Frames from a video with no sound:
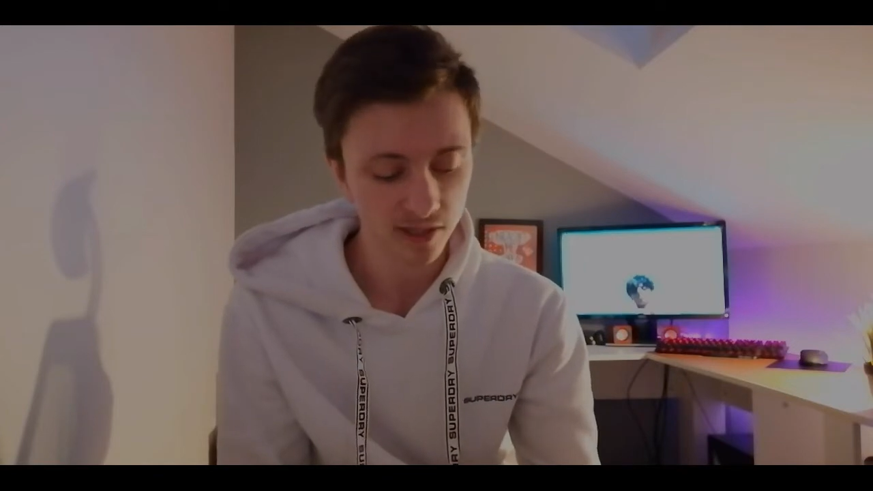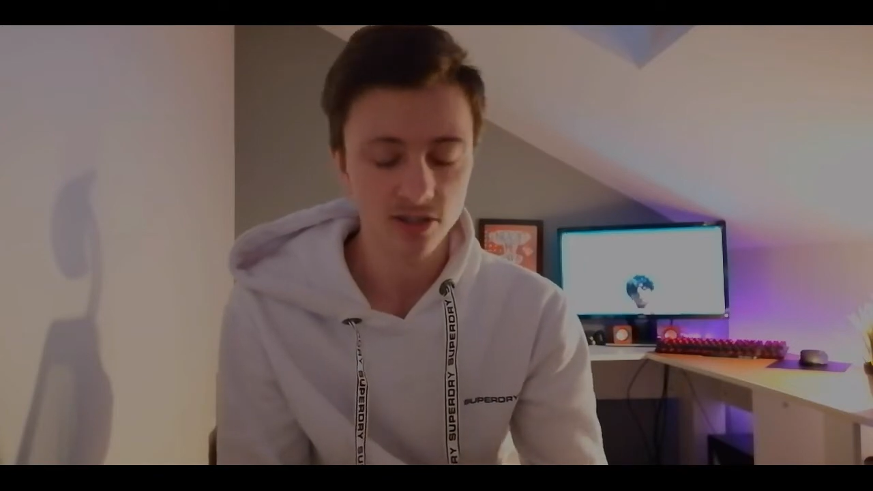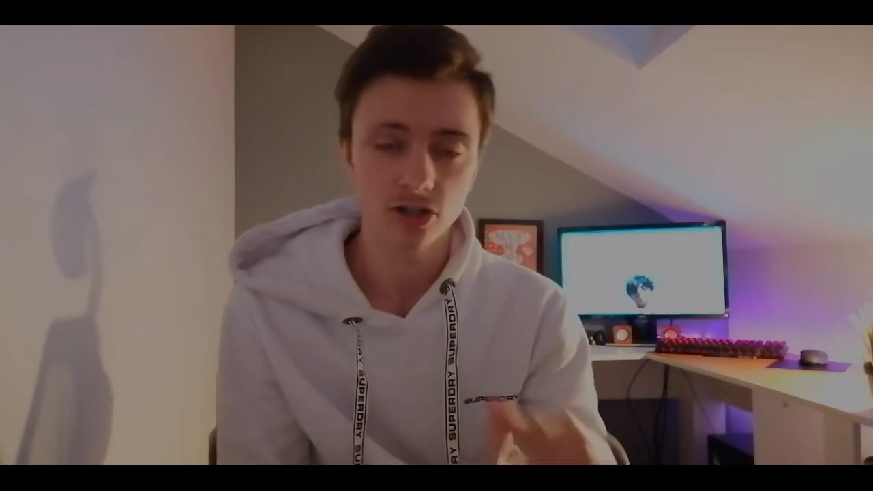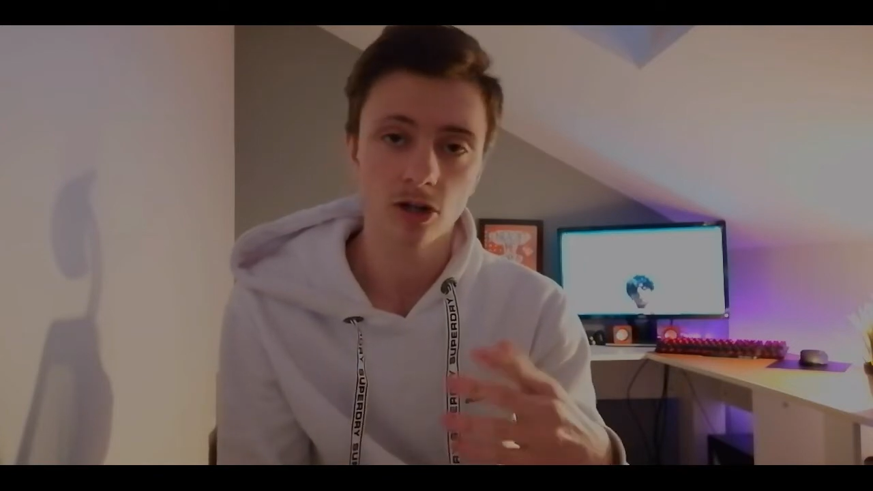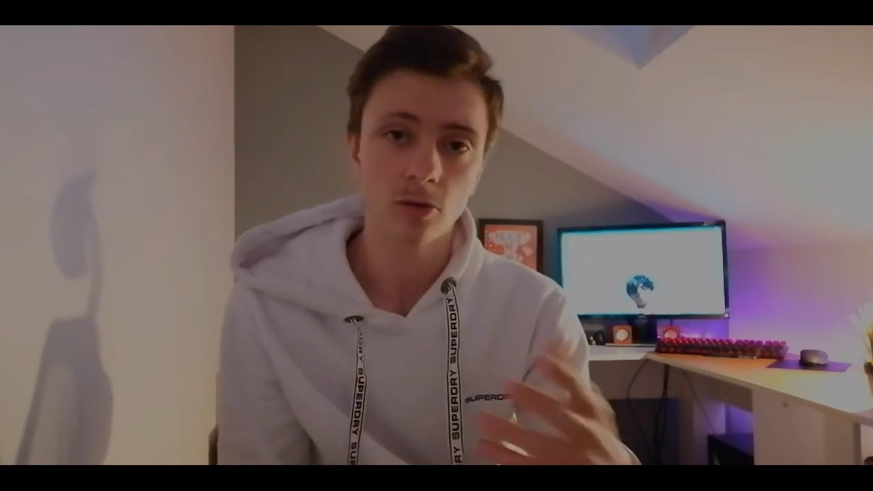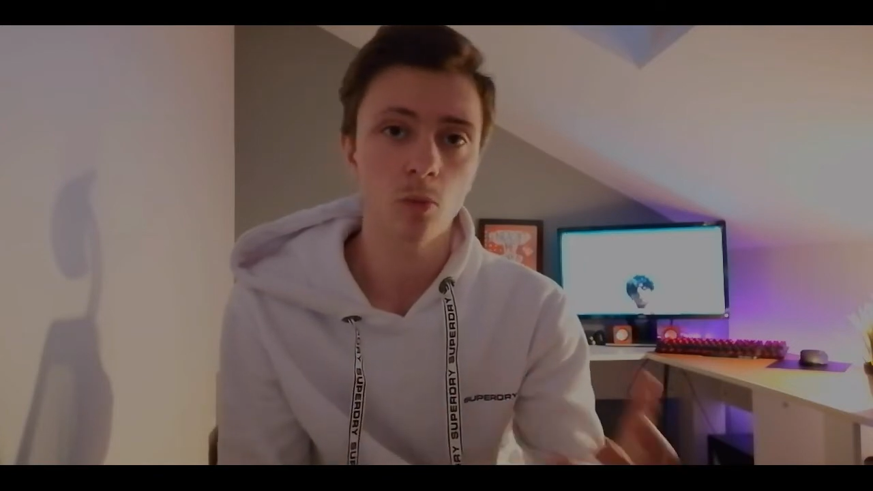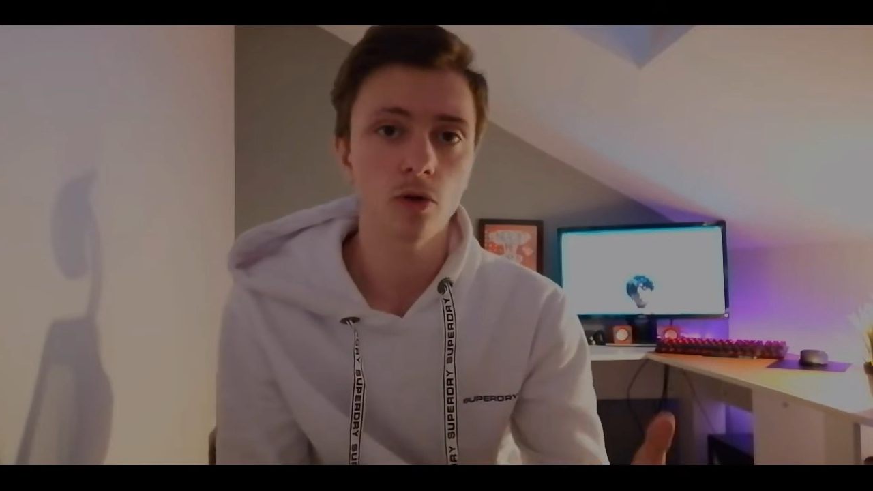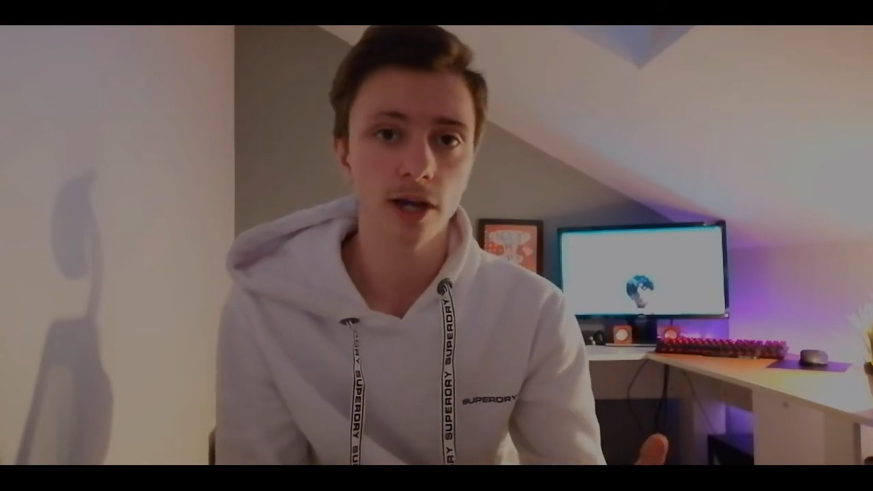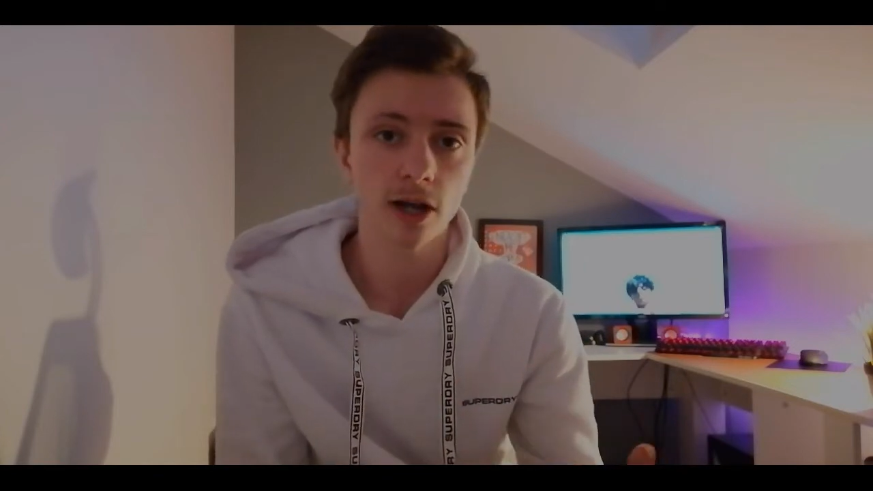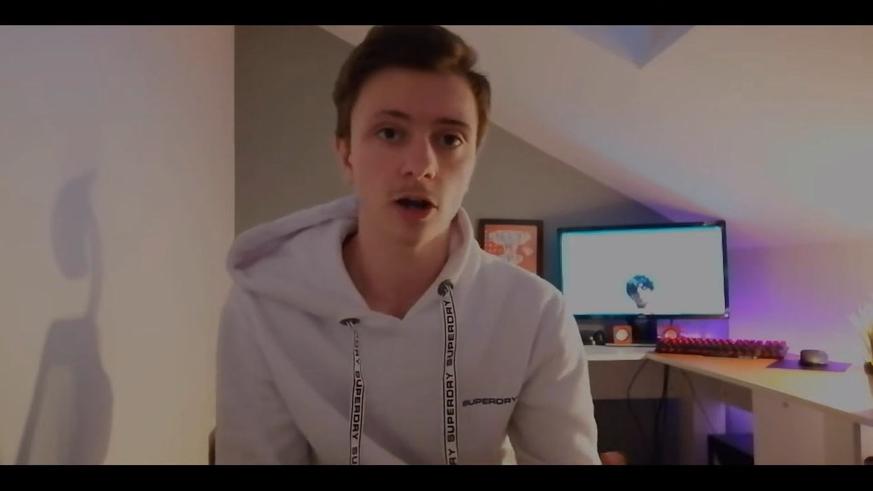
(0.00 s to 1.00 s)
So what
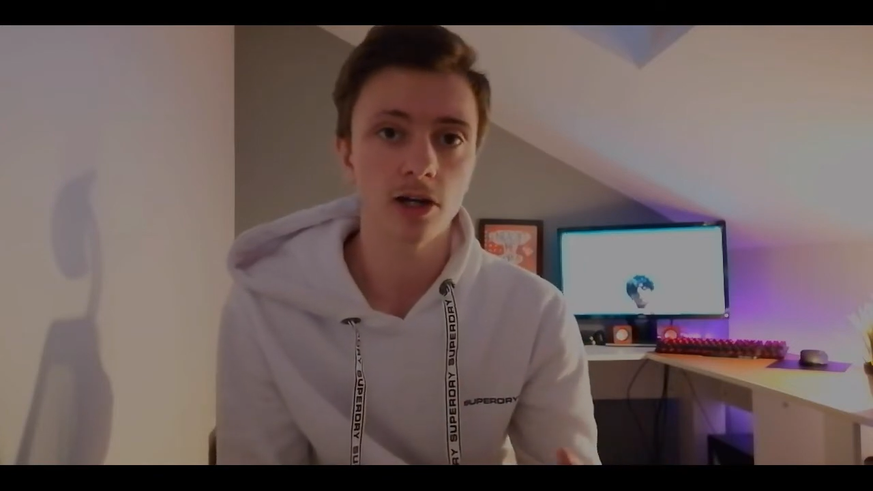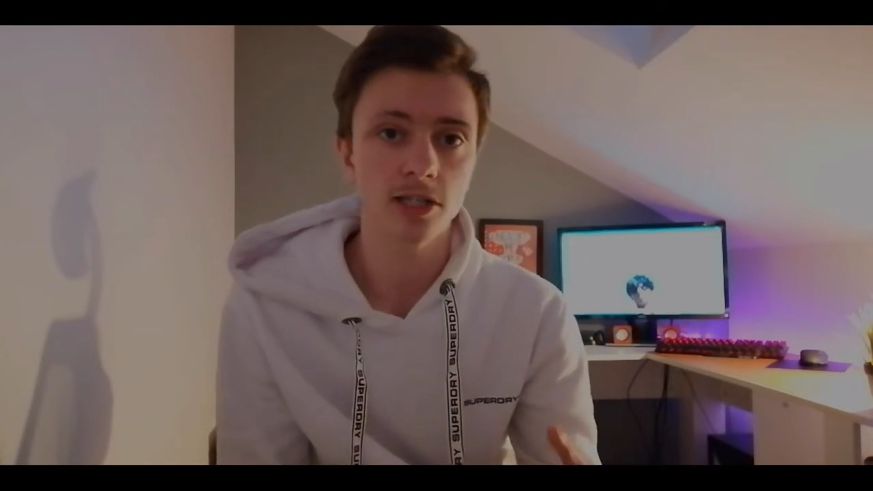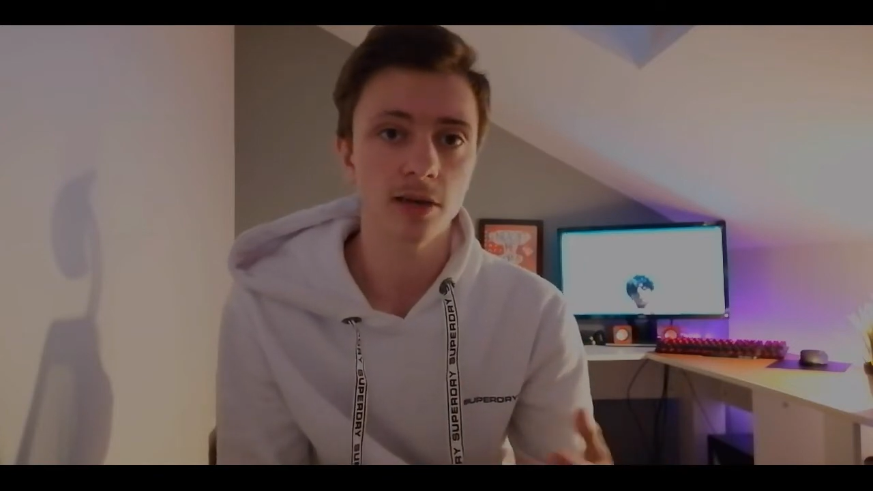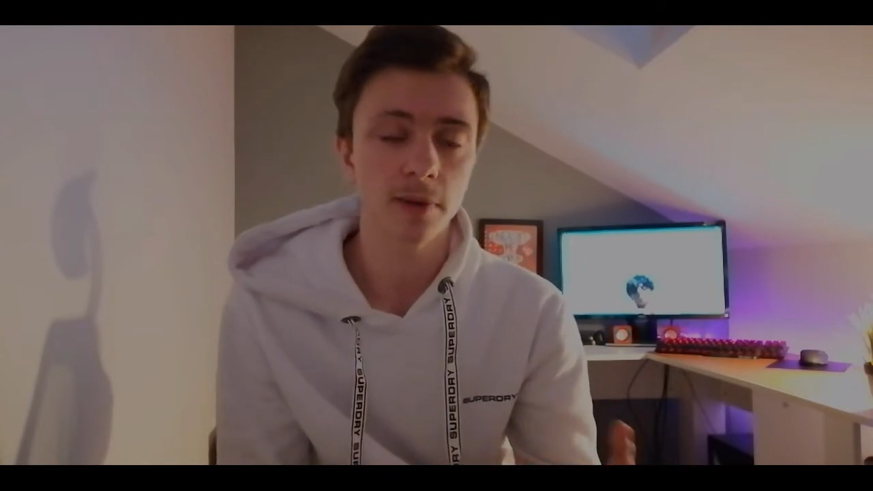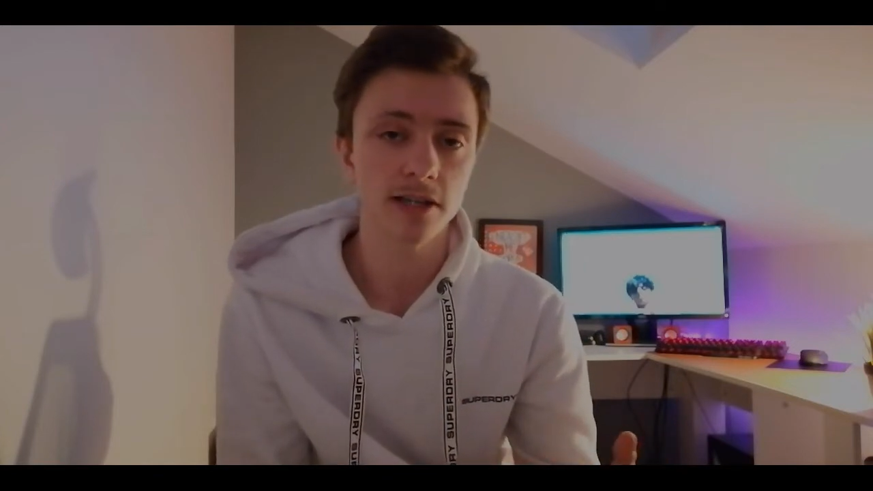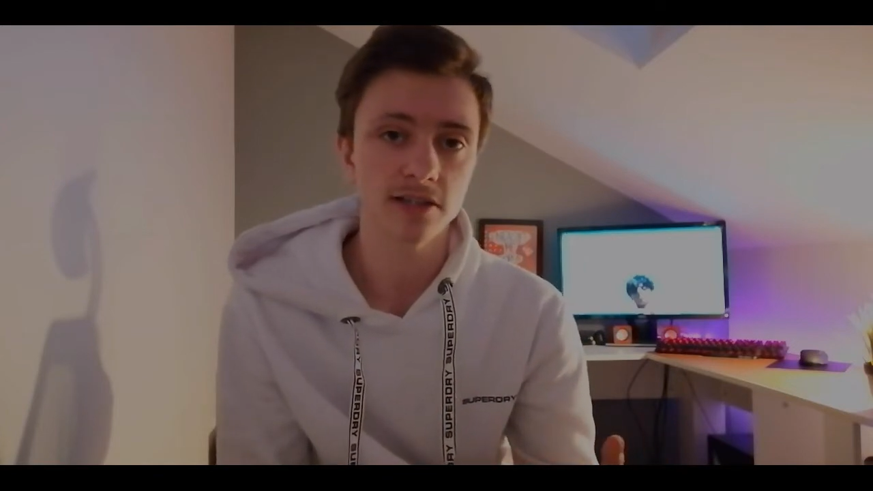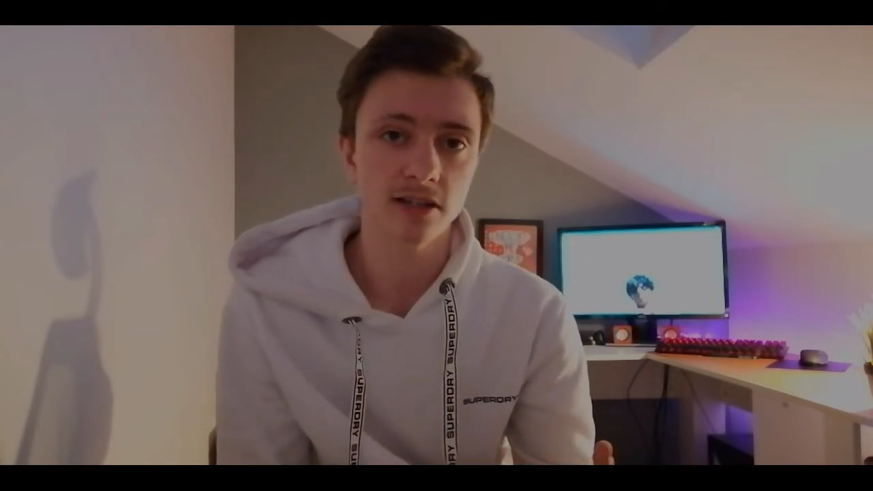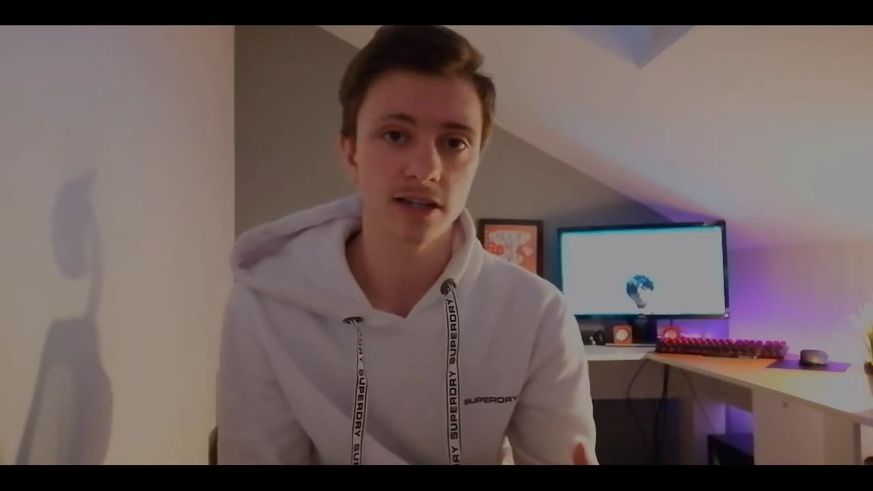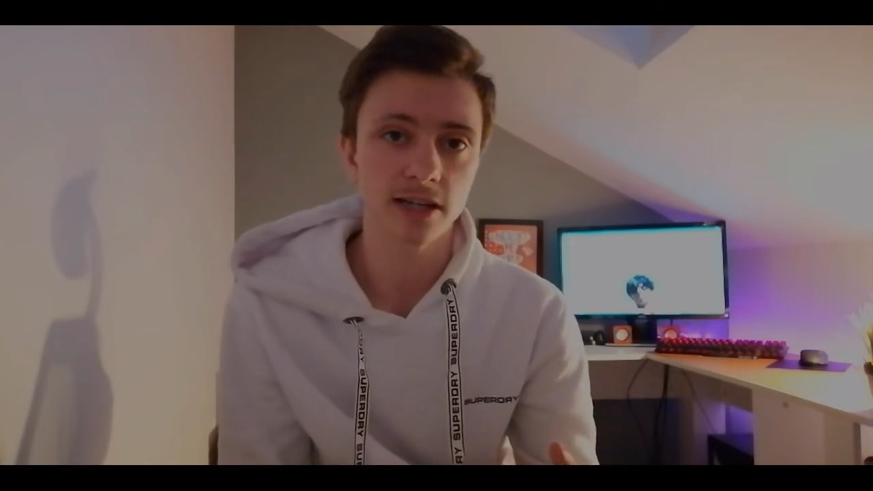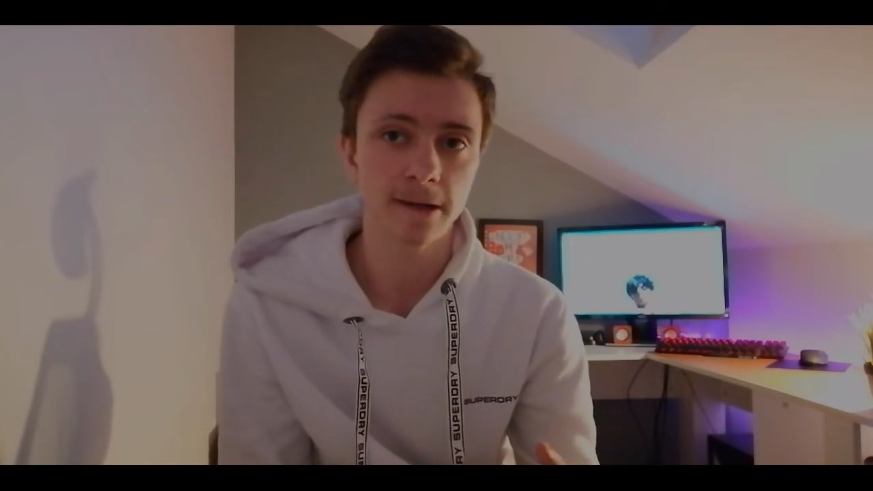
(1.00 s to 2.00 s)
they are is they're
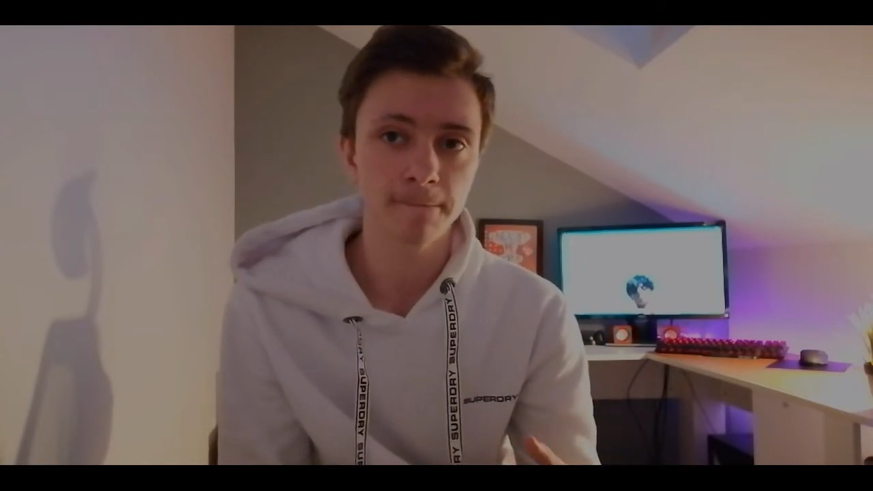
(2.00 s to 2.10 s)
basically